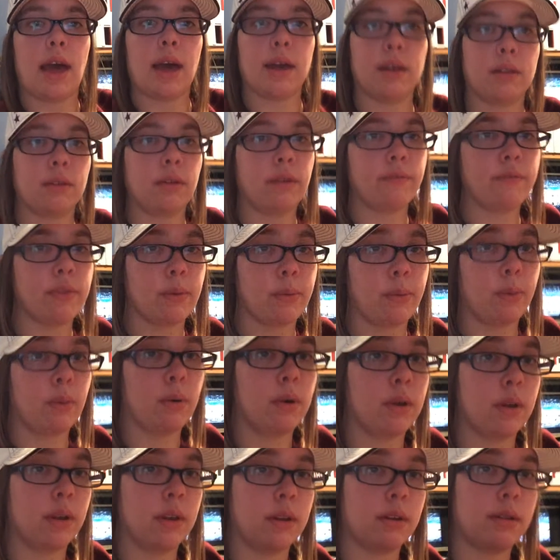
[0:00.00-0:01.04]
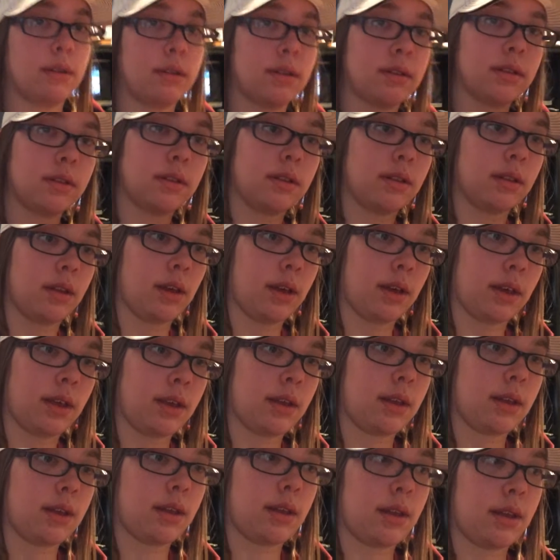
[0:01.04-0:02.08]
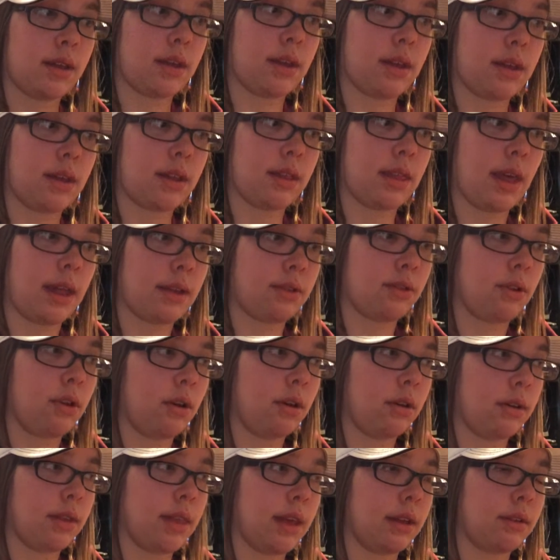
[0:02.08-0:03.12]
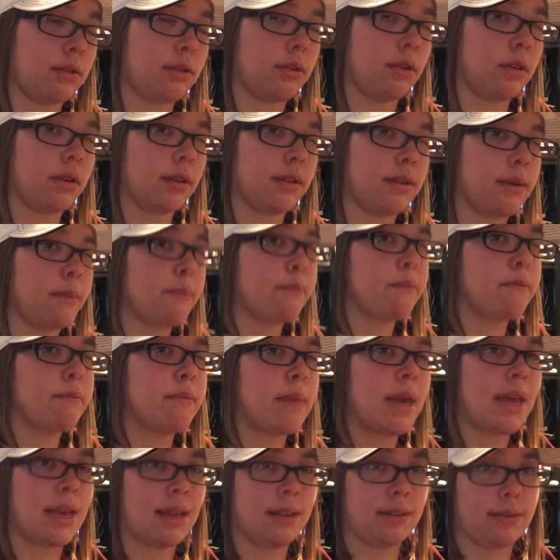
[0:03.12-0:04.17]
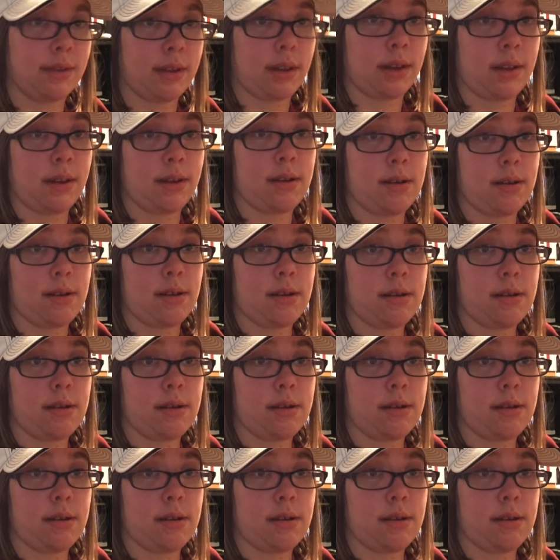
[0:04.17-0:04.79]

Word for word: I love the point. Like, that song, that song is amazing.